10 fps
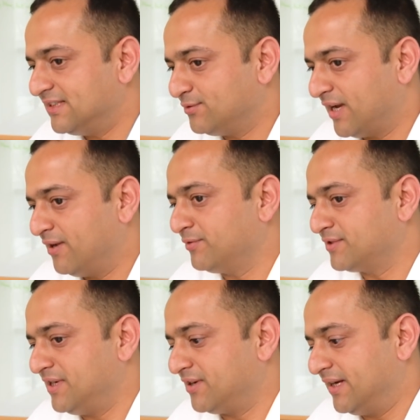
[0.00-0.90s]
so I
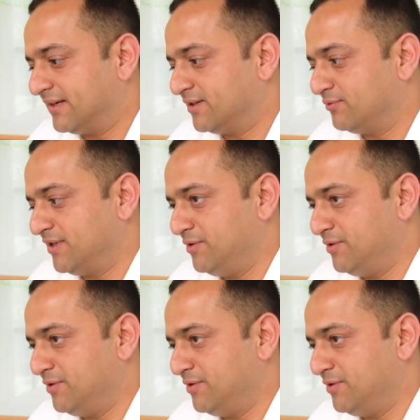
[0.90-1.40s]
obviously connected with